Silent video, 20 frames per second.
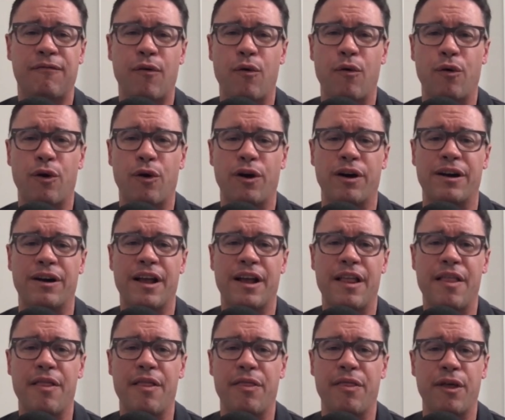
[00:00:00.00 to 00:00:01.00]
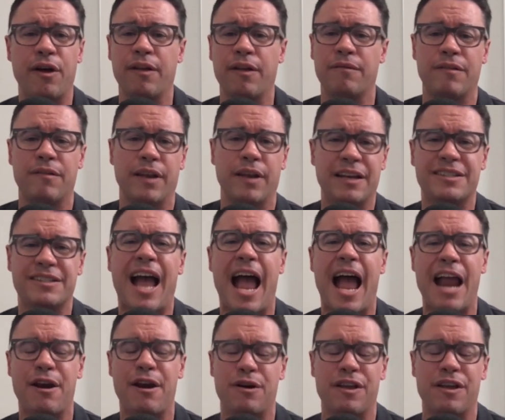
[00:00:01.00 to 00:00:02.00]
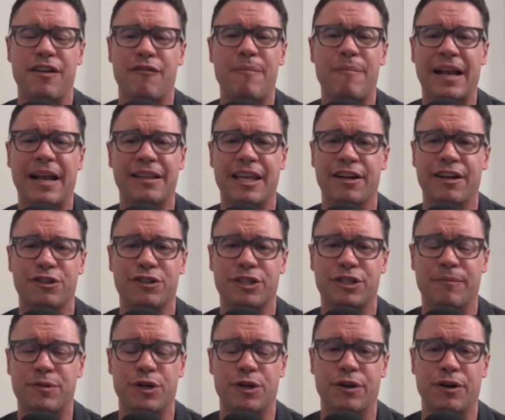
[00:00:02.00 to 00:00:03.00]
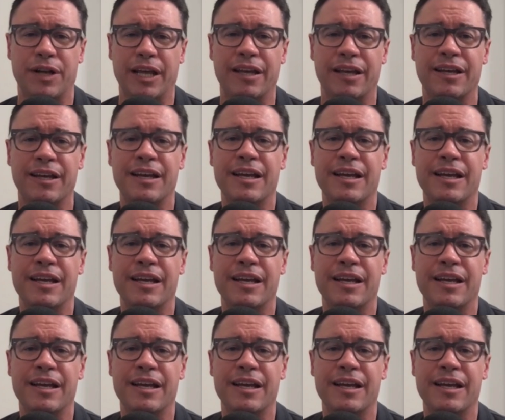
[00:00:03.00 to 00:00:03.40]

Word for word: for the entirety of my leadership journey.